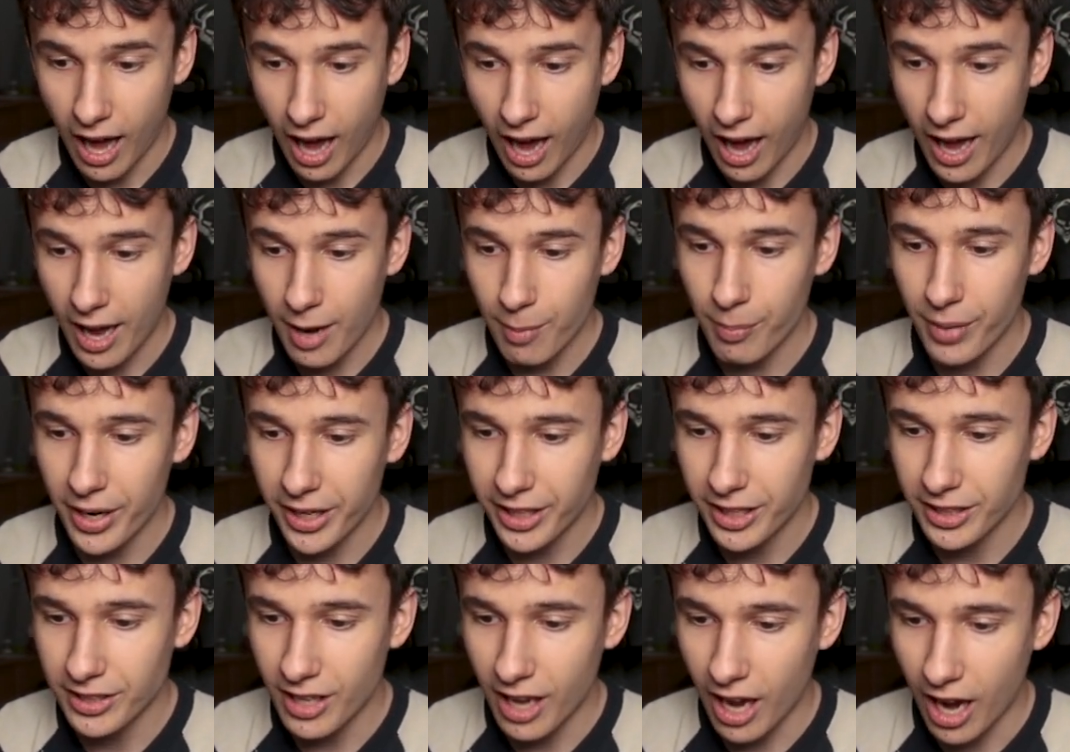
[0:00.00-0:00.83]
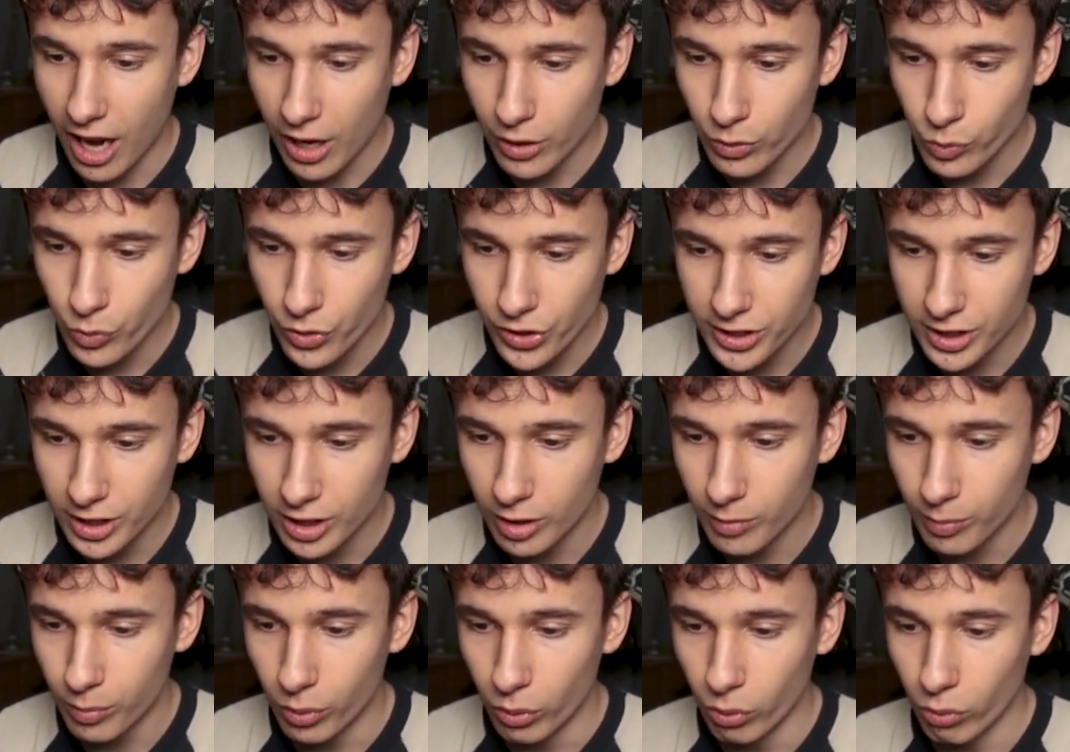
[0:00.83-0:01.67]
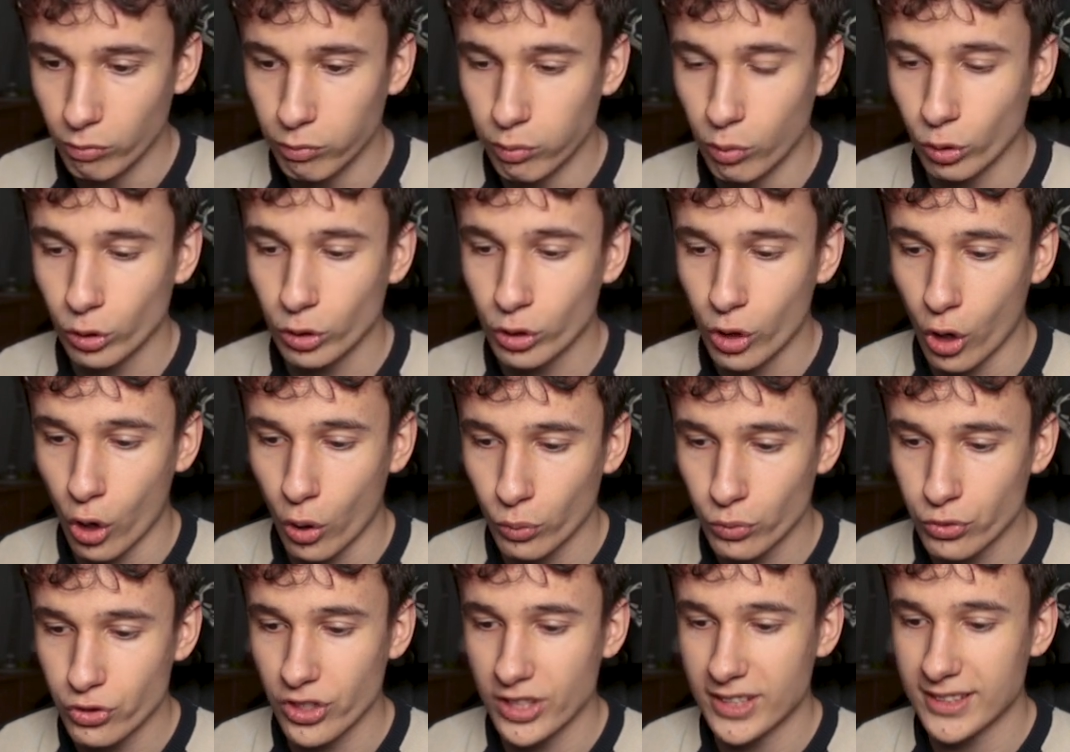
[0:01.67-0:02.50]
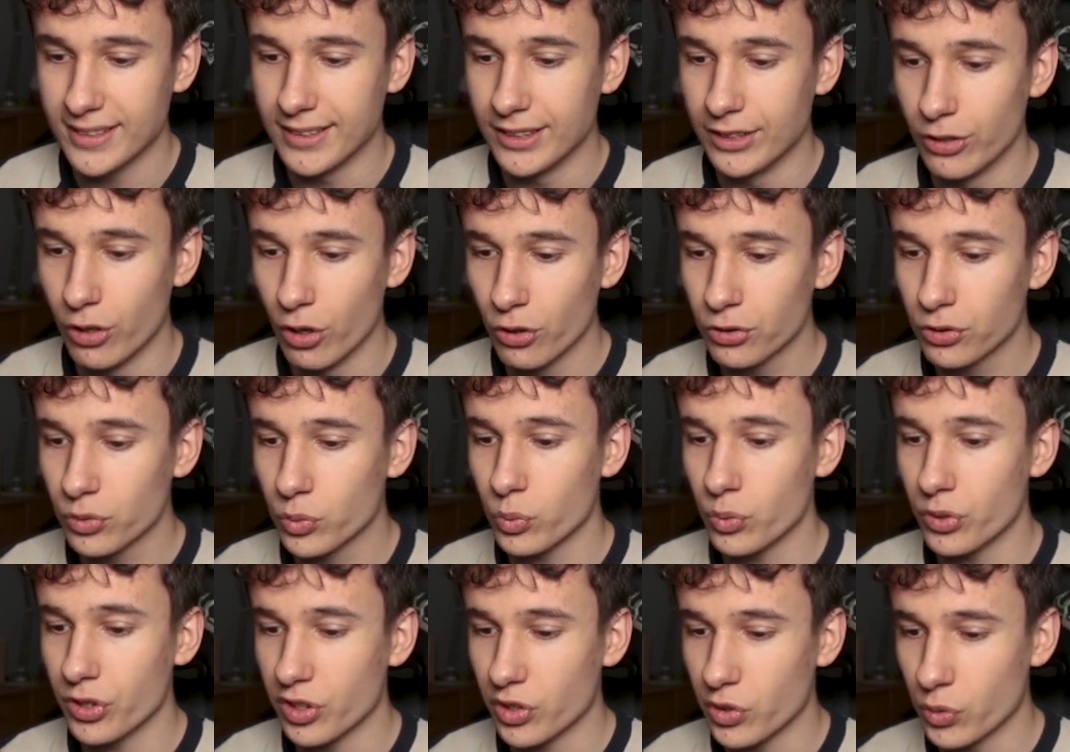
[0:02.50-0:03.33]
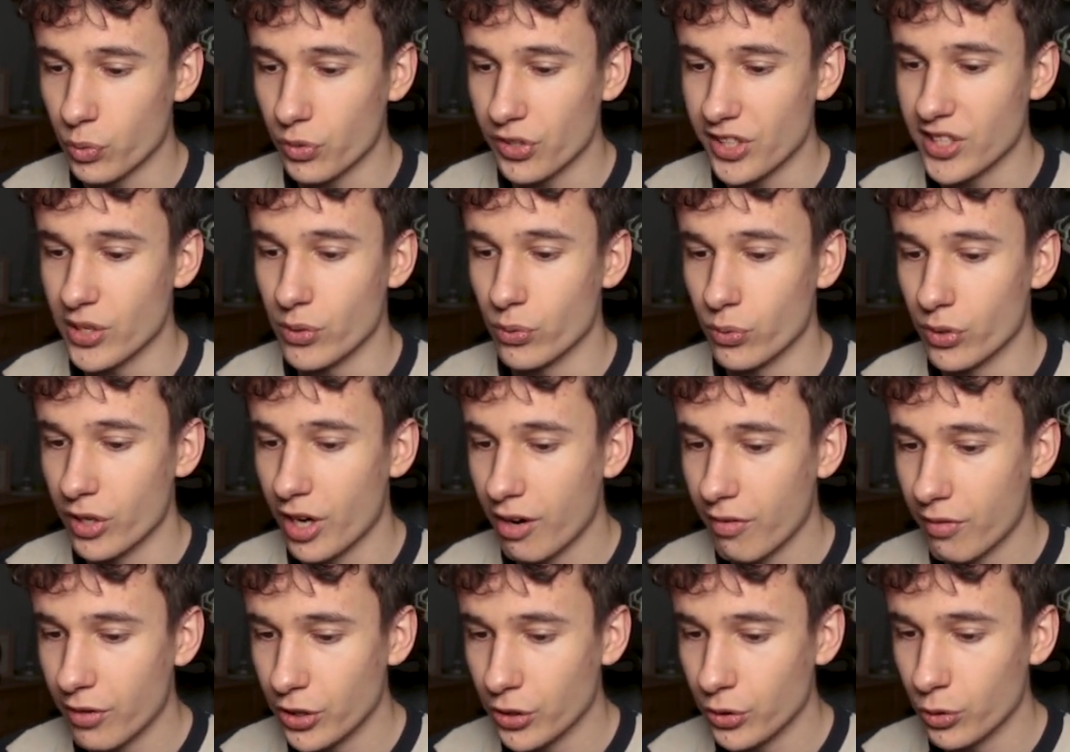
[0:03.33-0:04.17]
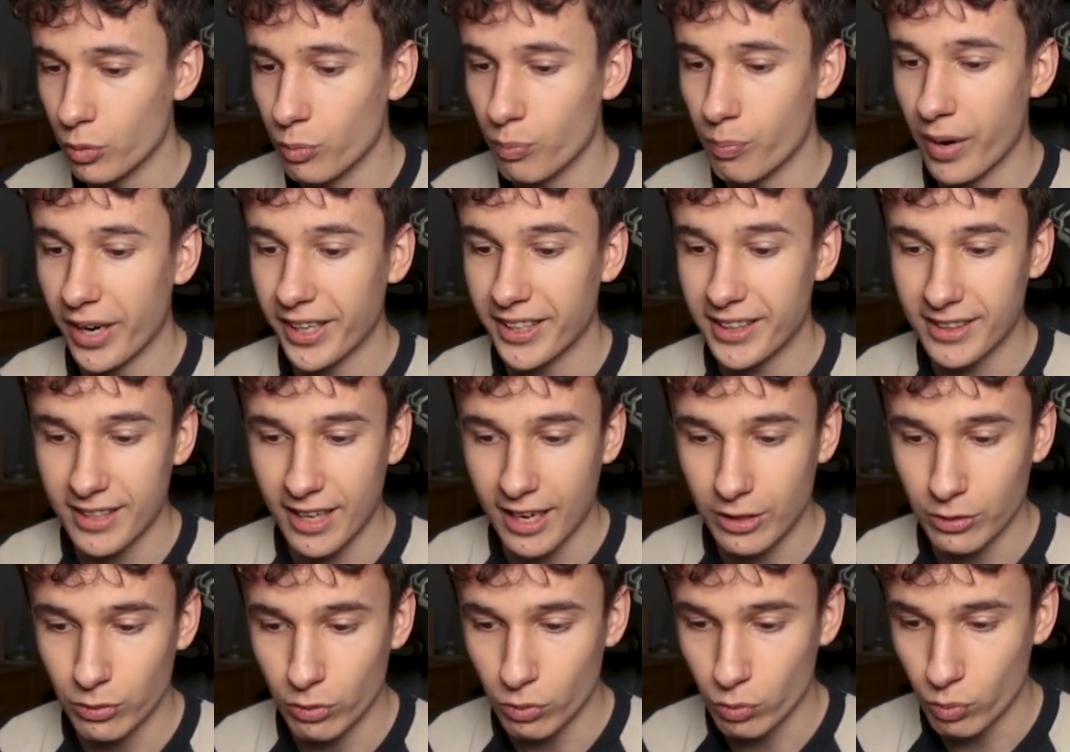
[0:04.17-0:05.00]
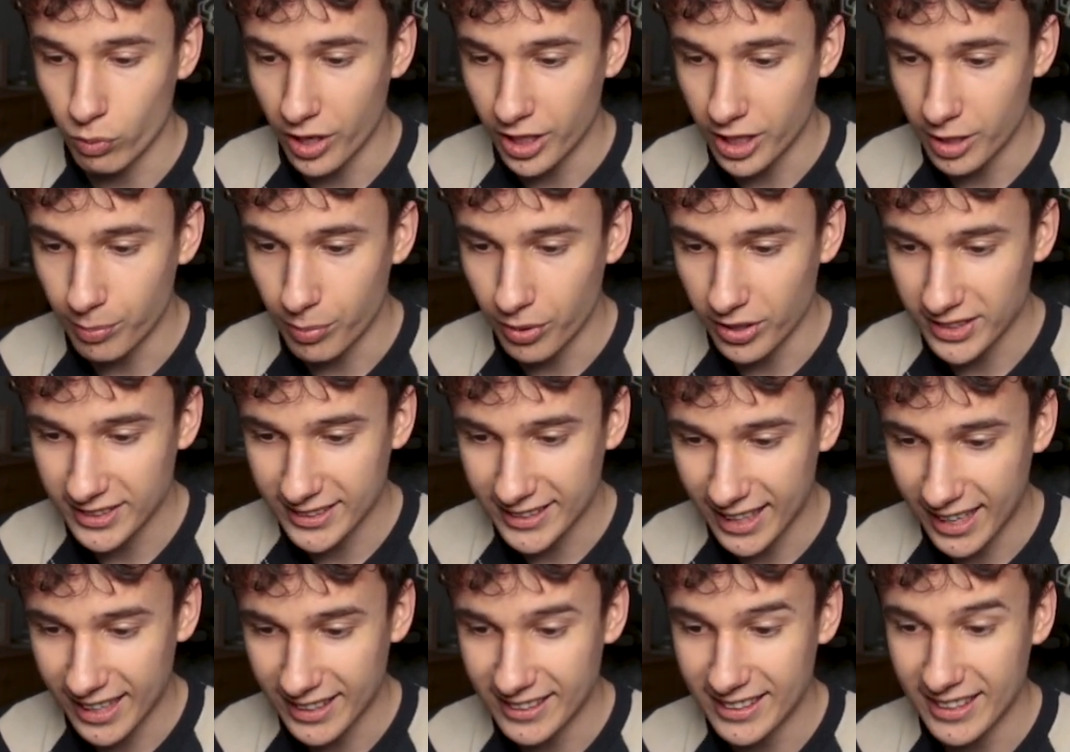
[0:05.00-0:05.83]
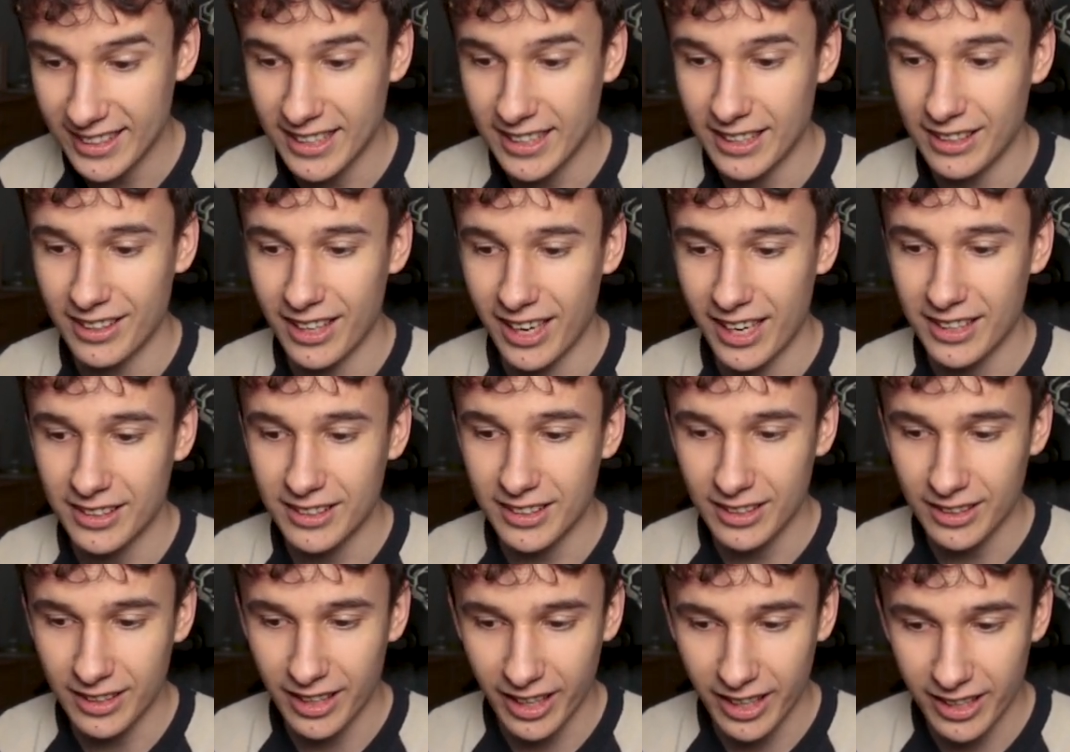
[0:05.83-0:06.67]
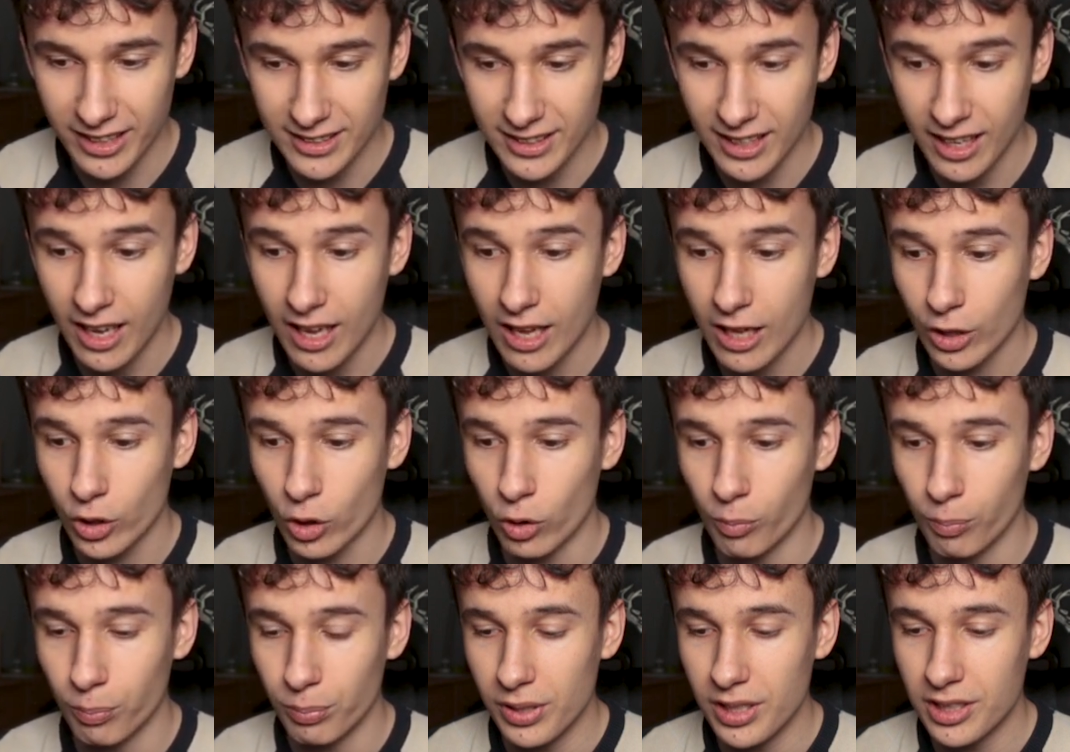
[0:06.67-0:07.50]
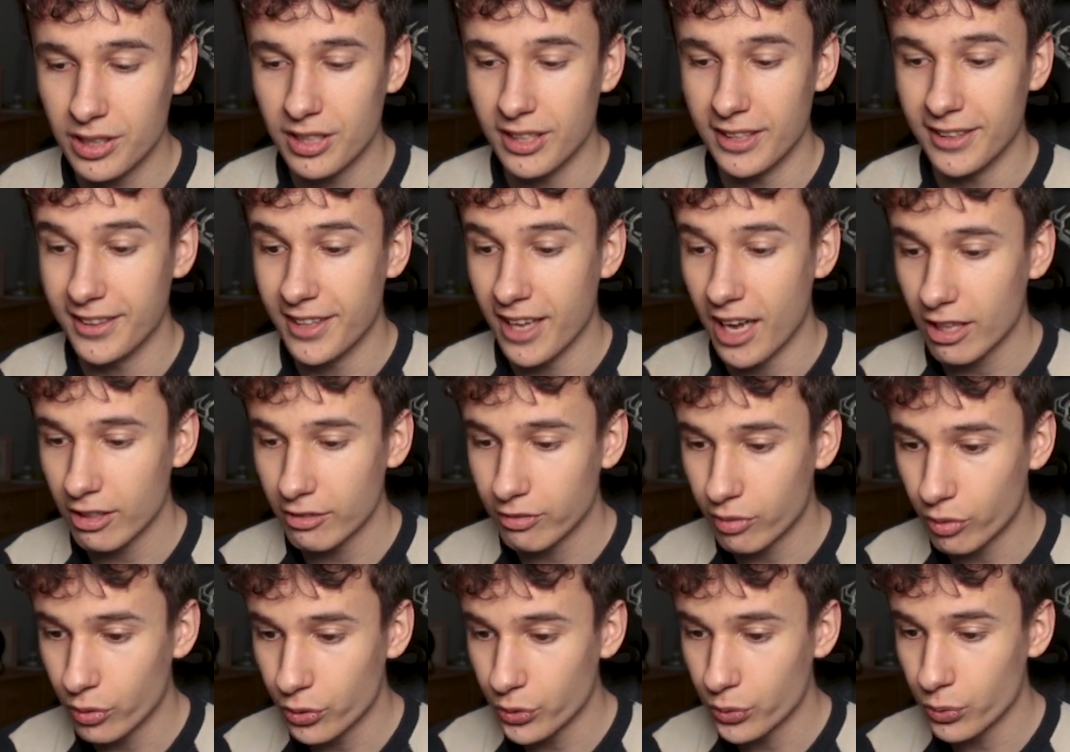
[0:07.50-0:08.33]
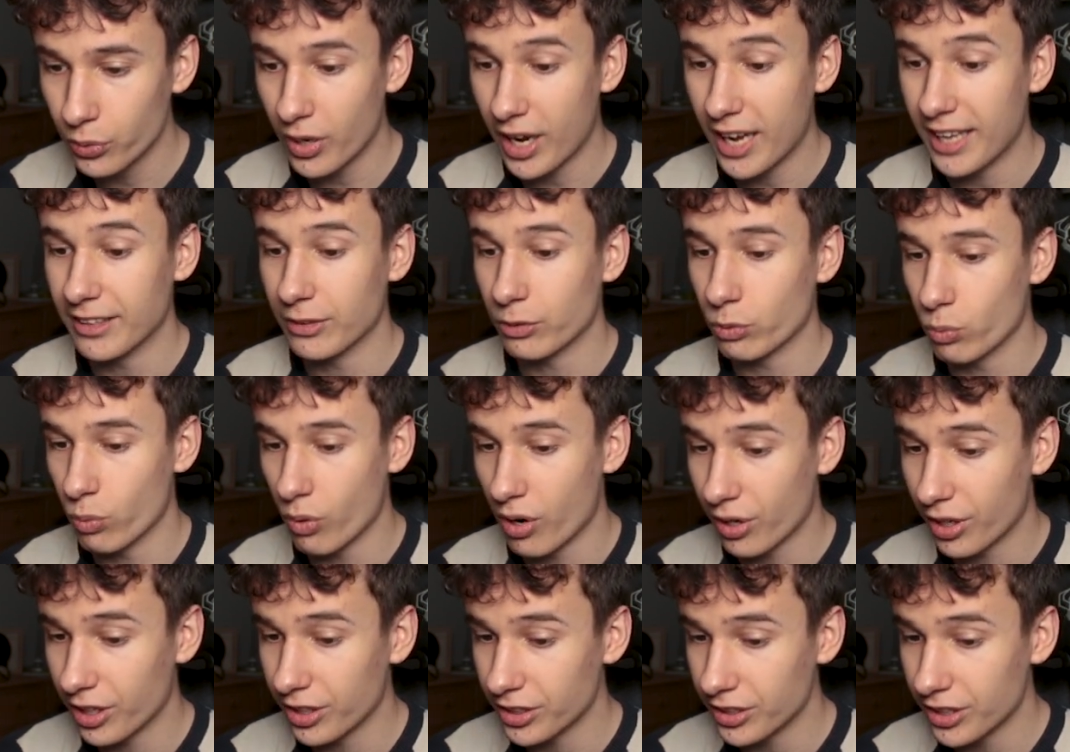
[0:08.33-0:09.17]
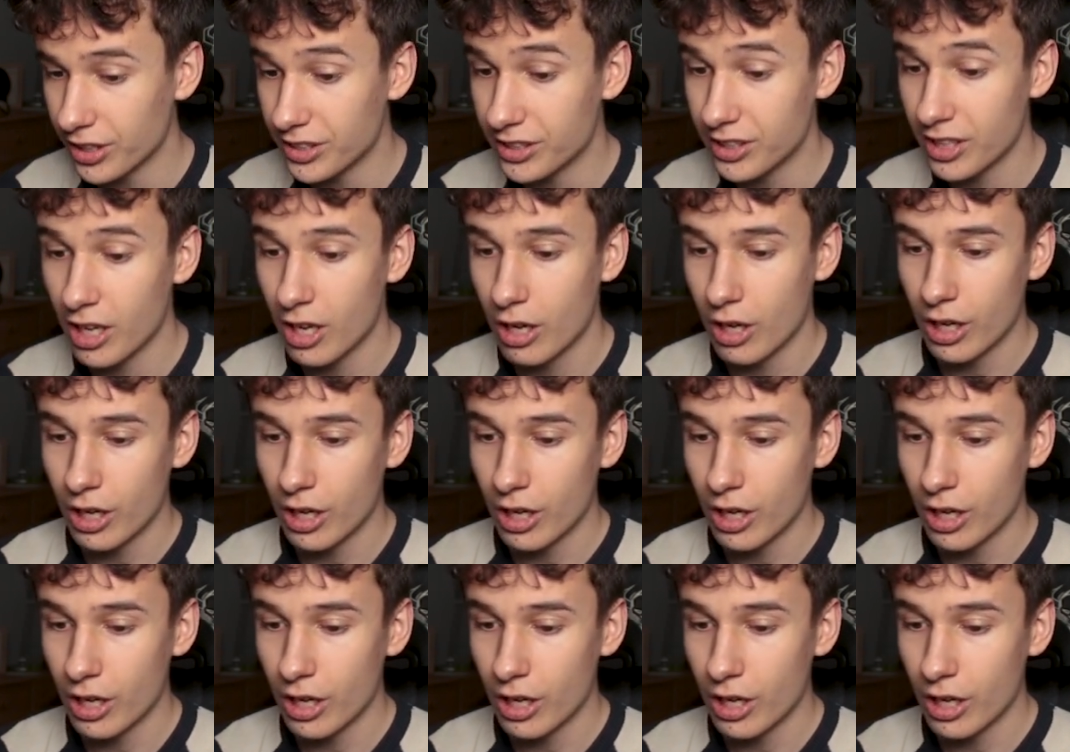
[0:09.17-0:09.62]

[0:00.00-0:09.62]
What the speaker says: I make it unreasonable for coaches not to increase the revenue by 10 to 20% in 90 days, completely done for you and guaranteed,